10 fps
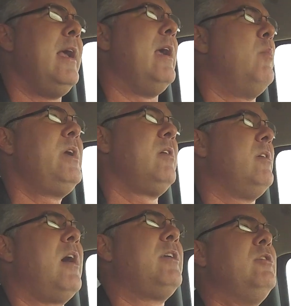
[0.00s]
and we are
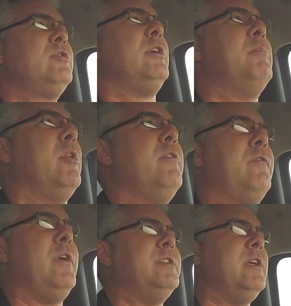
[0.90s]
not usually below
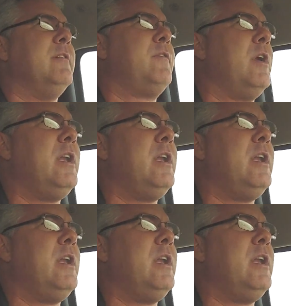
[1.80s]
freezing for